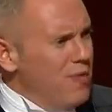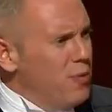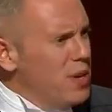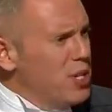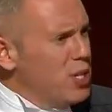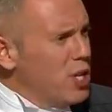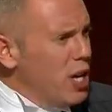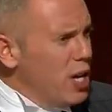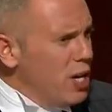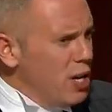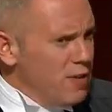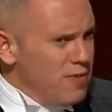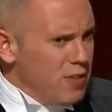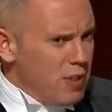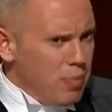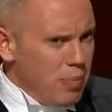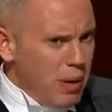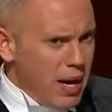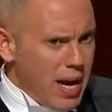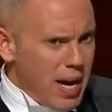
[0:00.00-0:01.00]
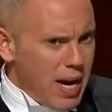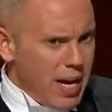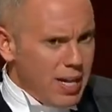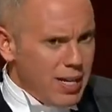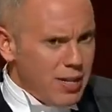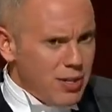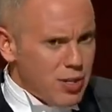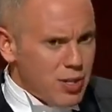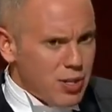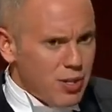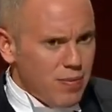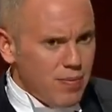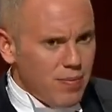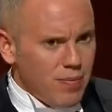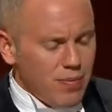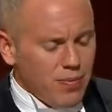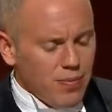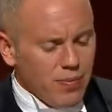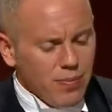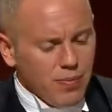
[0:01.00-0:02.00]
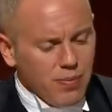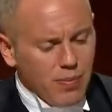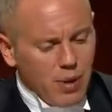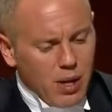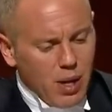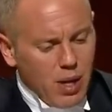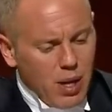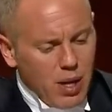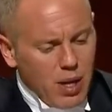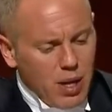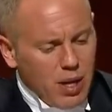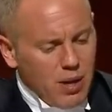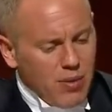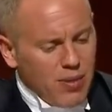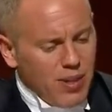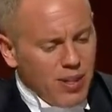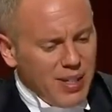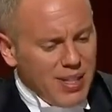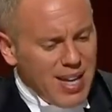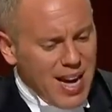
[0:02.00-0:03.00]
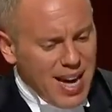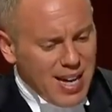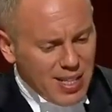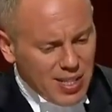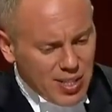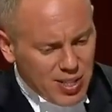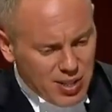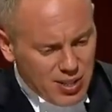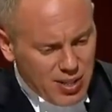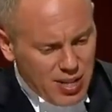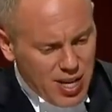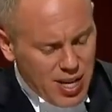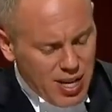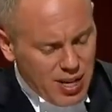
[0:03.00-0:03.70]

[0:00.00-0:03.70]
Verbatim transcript: if we turn over the page, the next